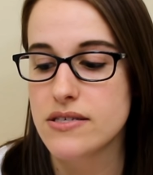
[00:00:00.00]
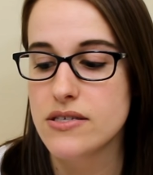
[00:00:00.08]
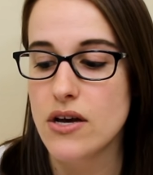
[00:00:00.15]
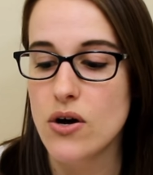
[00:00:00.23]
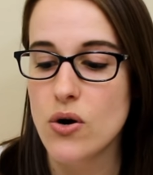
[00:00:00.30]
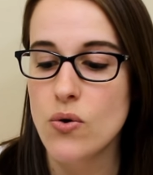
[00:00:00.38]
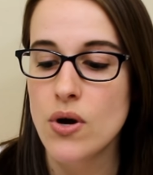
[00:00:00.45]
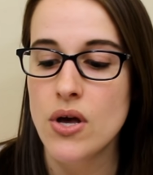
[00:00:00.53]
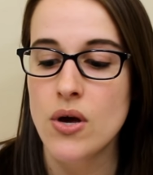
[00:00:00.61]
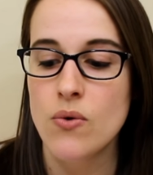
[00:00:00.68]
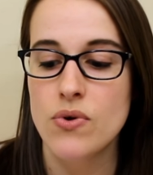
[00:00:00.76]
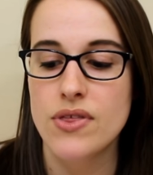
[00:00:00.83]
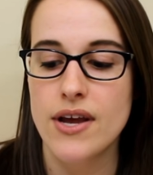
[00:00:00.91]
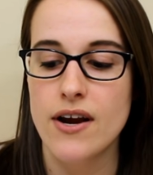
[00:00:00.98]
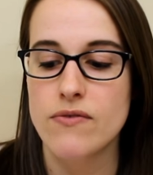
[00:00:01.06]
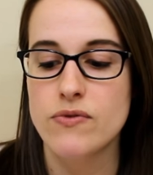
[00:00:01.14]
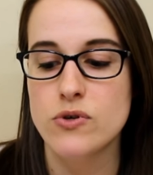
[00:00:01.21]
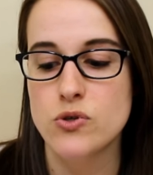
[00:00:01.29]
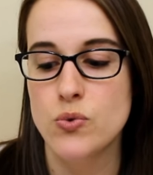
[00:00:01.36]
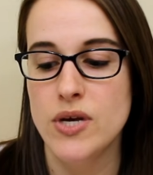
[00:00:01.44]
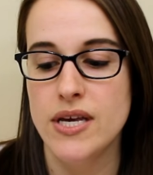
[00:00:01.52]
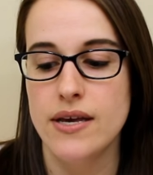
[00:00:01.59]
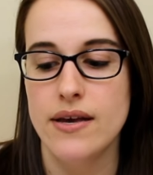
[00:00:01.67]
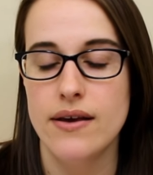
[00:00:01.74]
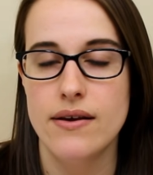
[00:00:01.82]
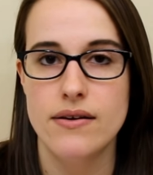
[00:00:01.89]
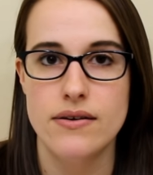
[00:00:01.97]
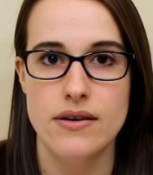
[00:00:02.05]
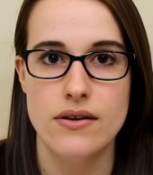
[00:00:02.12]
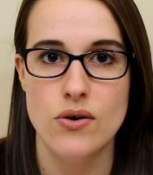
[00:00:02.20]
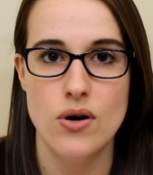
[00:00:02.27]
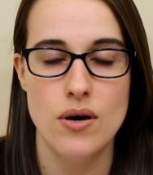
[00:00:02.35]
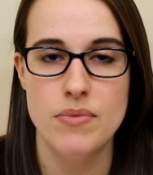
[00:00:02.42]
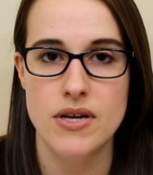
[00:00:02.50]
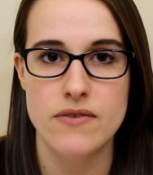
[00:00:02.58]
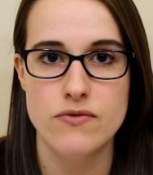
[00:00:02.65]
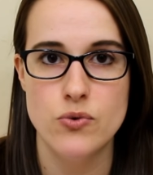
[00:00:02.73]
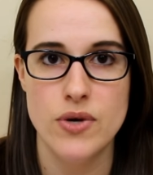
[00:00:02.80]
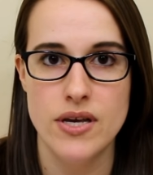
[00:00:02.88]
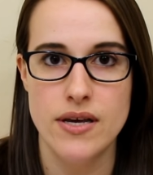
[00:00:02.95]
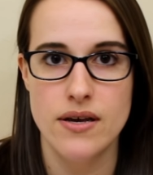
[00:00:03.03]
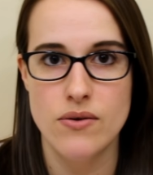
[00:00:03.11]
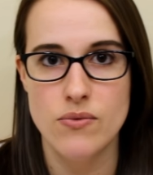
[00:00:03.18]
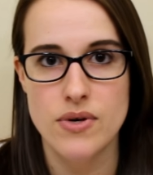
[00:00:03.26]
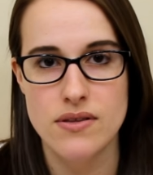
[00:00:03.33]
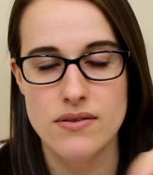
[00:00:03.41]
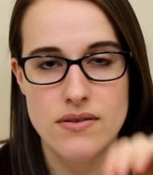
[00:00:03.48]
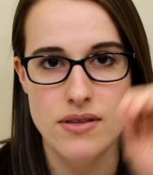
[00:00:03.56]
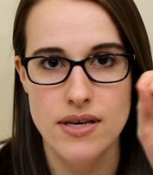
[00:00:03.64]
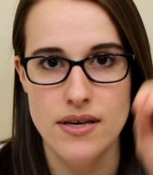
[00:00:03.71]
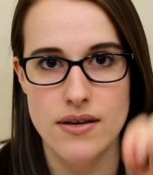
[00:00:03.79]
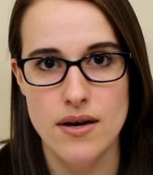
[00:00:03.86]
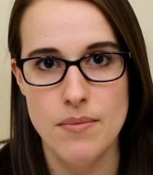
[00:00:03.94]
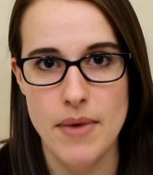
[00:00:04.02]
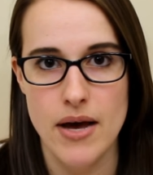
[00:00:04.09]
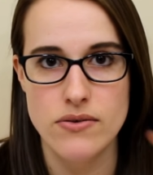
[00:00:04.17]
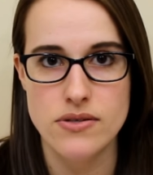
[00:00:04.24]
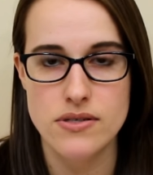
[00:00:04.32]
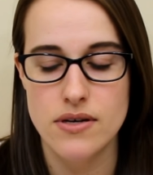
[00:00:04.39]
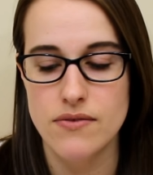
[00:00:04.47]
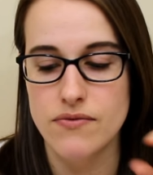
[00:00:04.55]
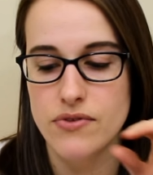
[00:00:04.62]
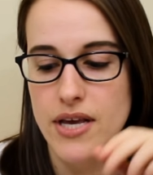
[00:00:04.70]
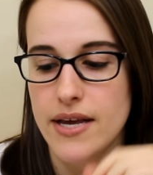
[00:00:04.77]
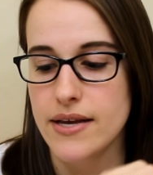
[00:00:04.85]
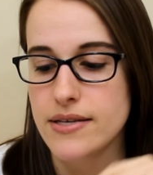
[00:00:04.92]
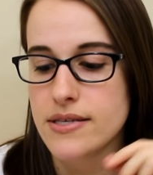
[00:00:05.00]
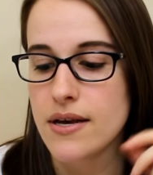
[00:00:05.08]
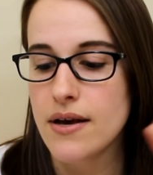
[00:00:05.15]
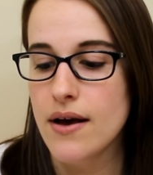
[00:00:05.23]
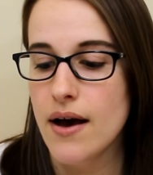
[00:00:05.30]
So with careful tweaking, you know, a bit of tweaking with the amount of things,